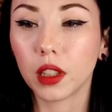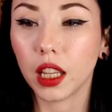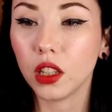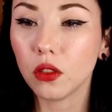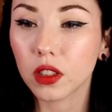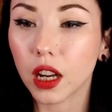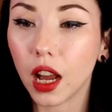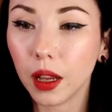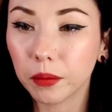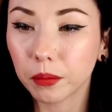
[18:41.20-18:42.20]
Can you
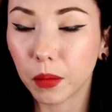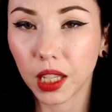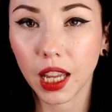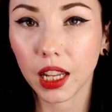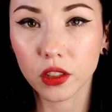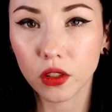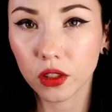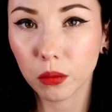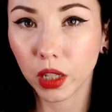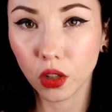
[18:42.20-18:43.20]
stop? My cat's
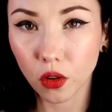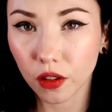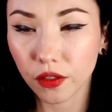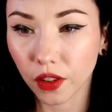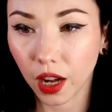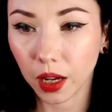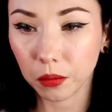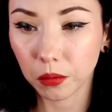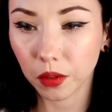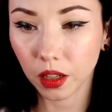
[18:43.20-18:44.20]
using my door
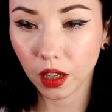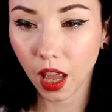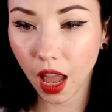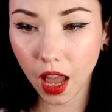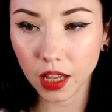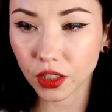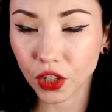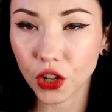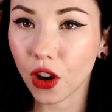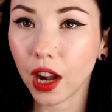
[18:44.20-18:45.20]
frame as
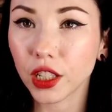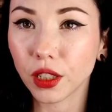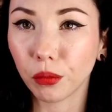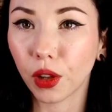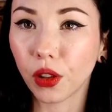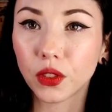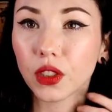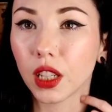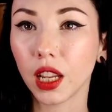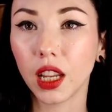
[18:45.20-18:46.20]
a scratching
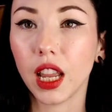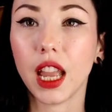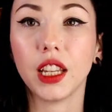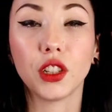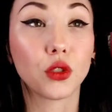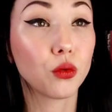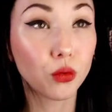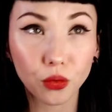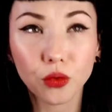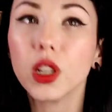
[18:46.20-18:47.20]
post, and it's
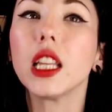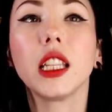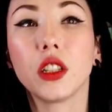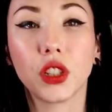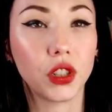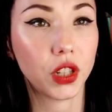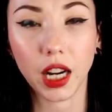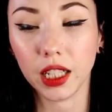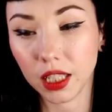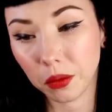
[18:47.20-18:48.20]
really
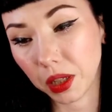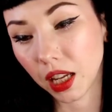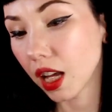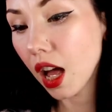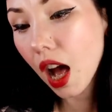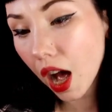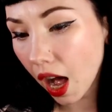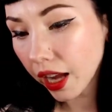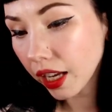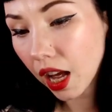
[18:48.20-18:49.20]
distracting me.
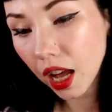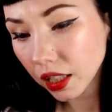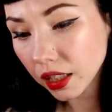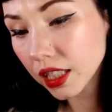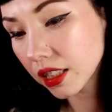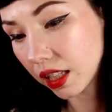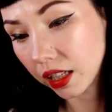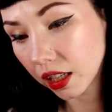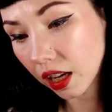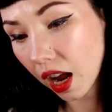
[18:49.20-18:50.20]

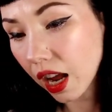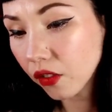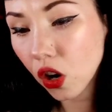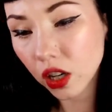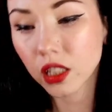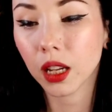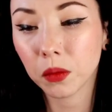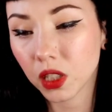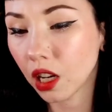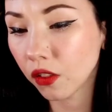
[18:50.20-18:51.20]
Listen, I have a hard
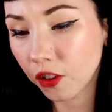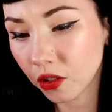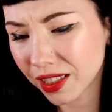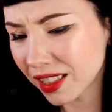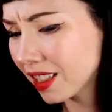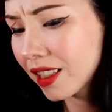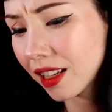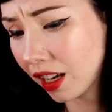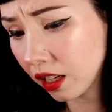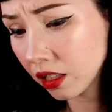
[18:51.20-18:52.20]
time staying focused as
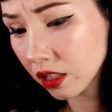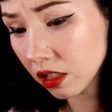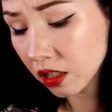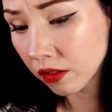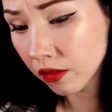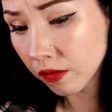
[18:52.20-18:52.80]
it is.